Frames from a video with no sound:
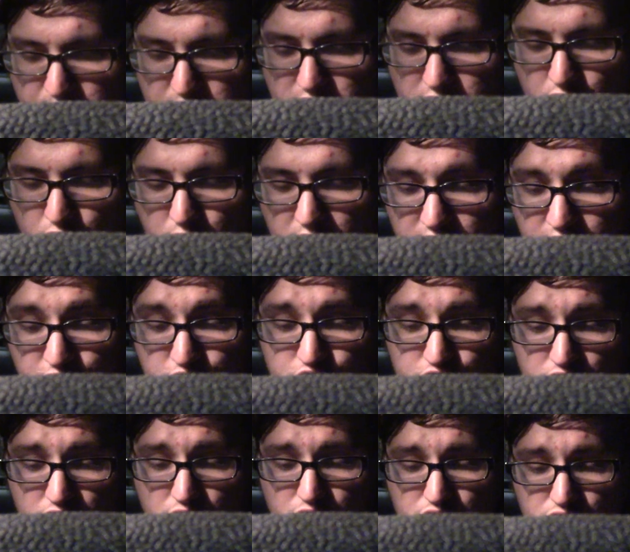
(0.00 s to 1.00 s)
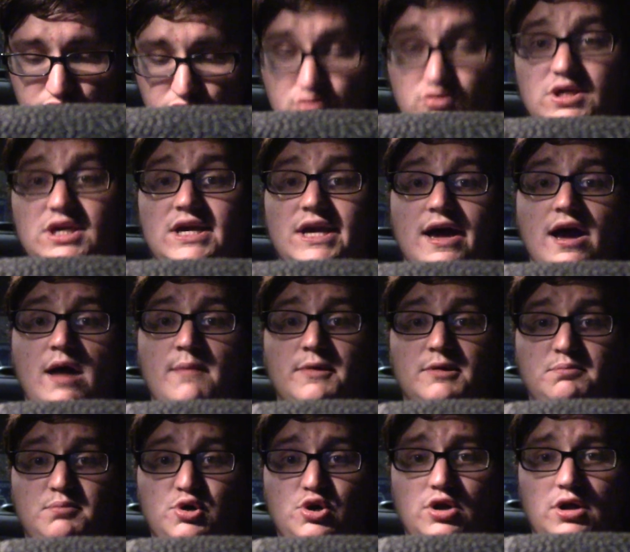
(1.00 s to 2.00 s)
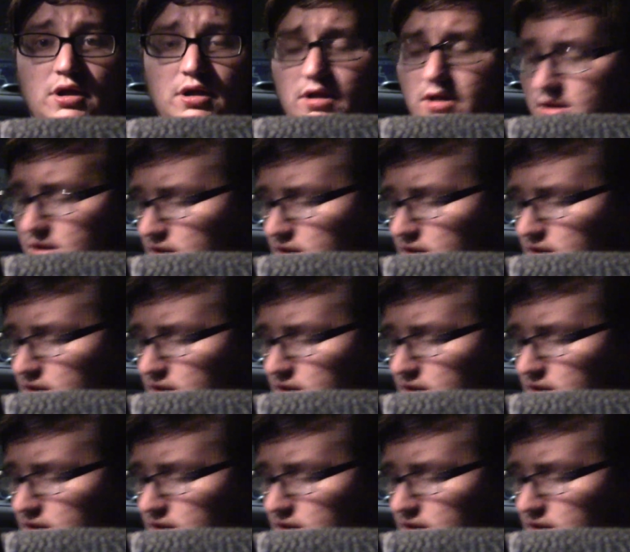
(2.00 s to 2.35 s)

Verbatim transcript: and I'll quickly show you the comic book.